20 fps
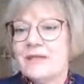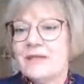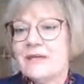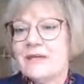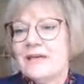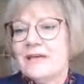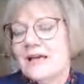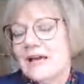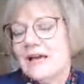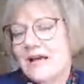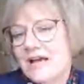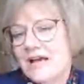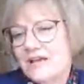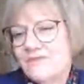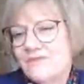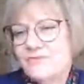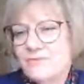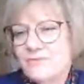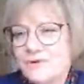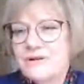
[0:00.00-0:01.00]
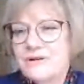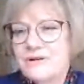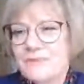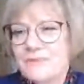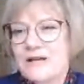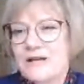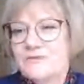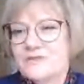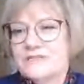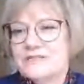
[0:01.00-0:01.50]
If we're about the
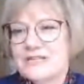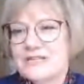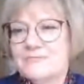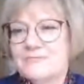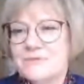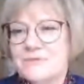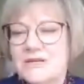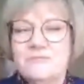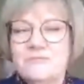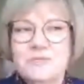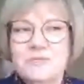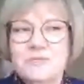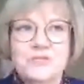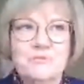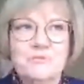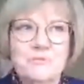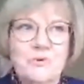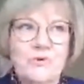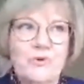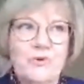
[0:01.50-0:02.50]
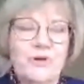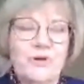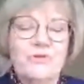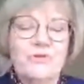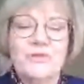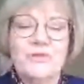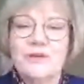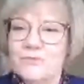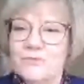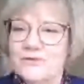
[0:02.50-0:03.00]
same number tomorrow, then
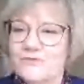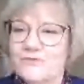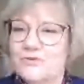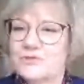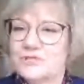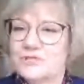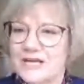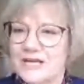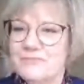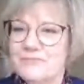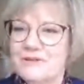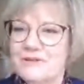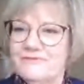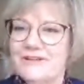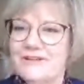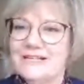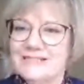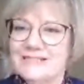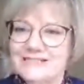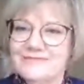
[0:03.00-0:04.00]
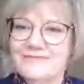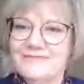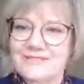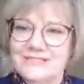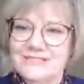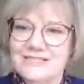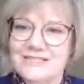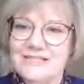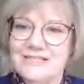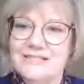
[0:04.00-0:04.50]
we've got a couple of
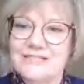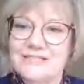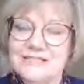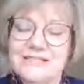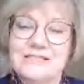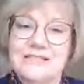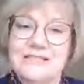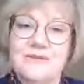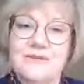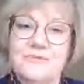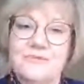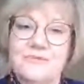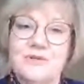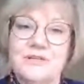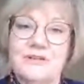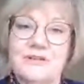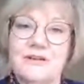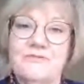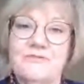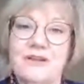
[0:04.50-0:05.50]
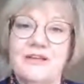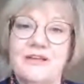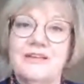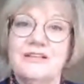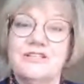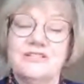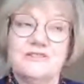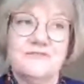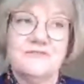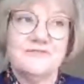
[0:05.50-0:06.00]
activities that I would have liked to
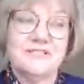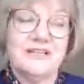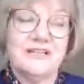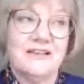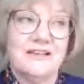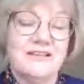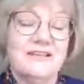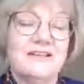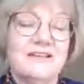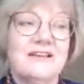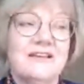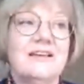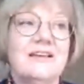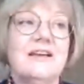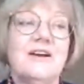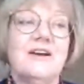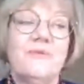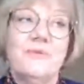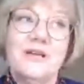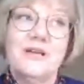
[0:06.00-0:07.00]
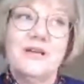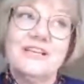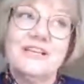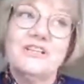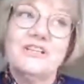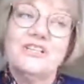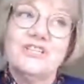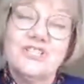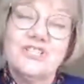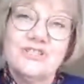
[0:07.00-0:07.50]
have done. We can
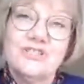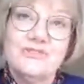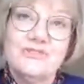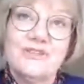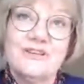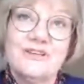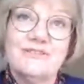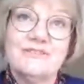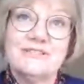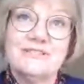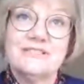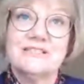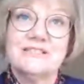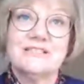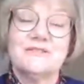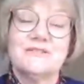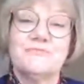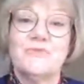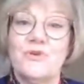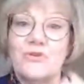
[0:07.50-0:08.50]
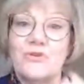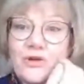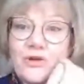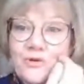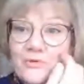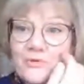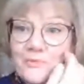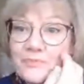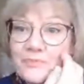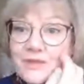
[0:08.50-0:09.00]
do those tomorrow
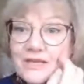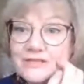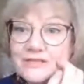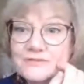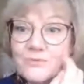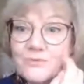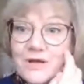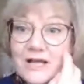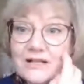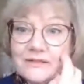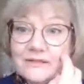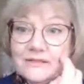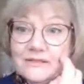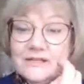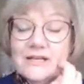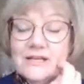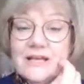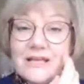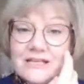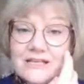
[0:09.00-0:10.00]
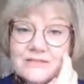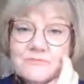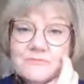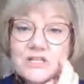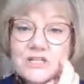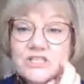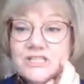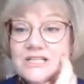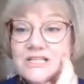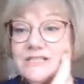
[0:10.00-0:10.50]
as well. It's much
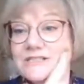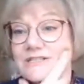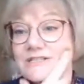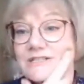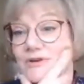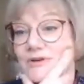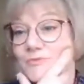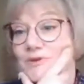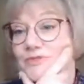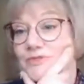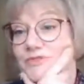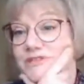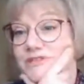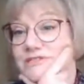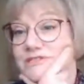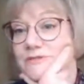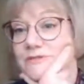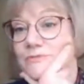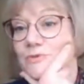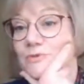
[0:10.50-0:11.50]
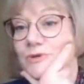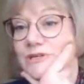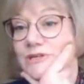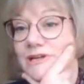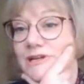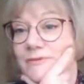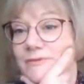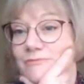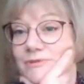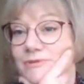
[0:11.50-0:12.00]
easier with this smaller
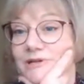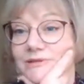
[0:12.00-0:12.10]
number.